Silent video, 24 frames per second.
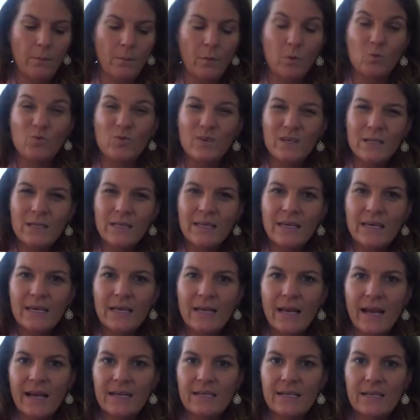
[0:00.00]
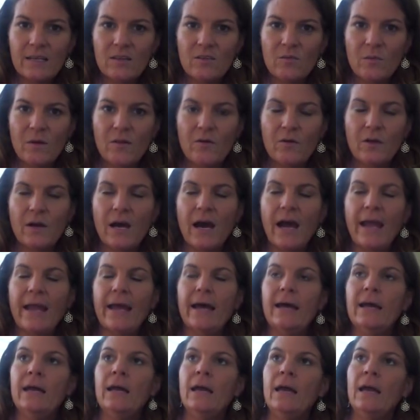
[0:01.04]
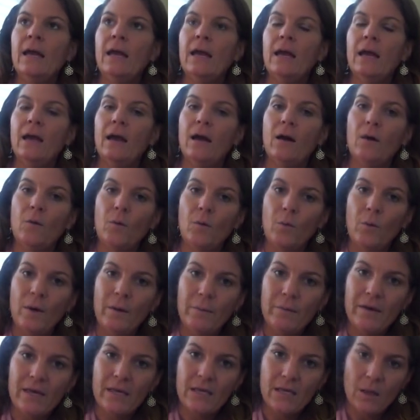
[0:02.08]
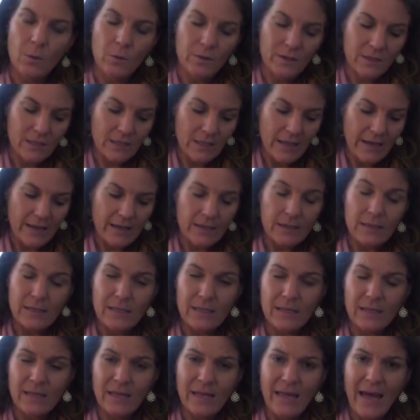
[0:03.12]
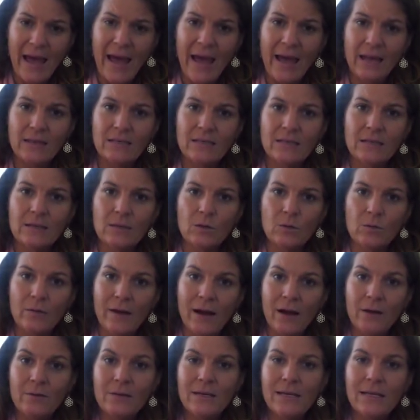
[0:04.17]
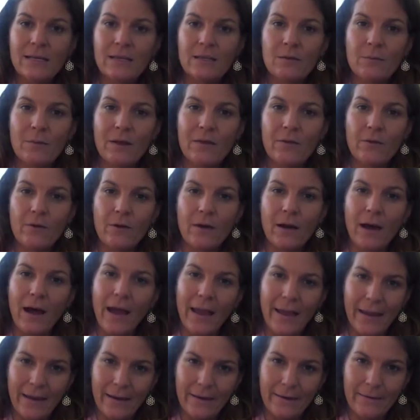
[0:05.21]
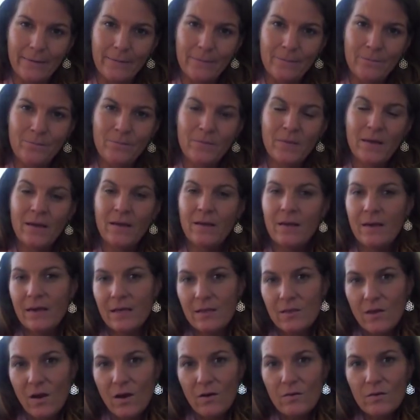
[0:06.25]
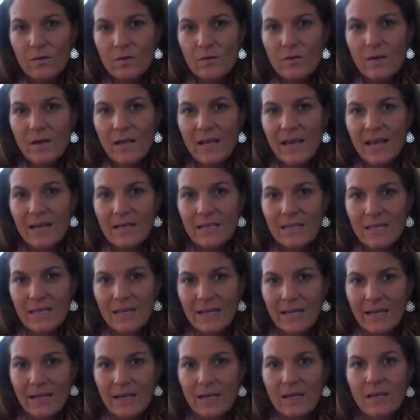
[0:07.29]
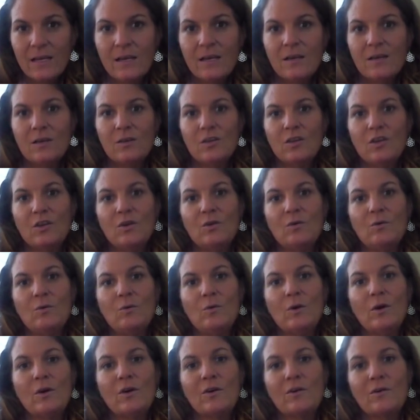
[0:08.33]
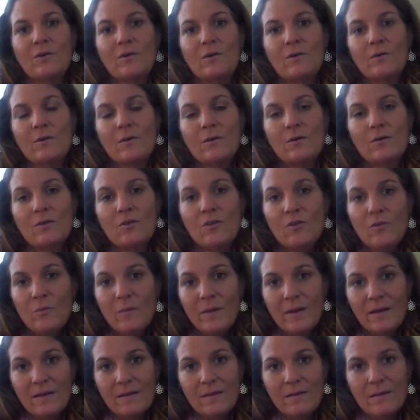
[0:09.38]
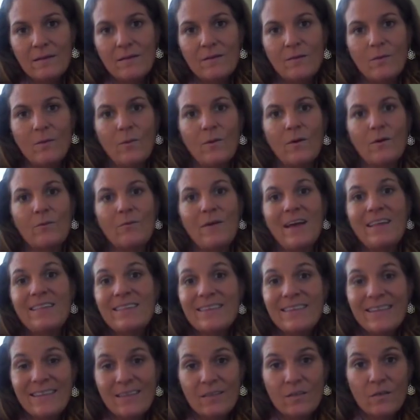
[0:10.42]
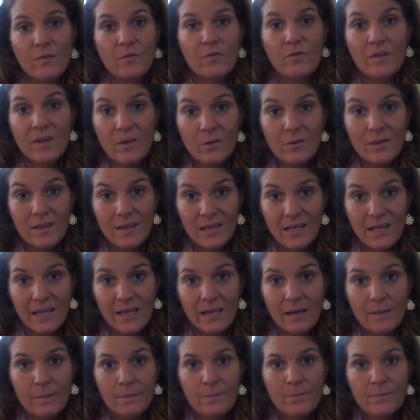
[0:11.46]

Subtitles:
really connecting to Mother Gaia. One piece I want to say is that grounding to Mother Gaia is also connecting to her Schumann or resonance frequency,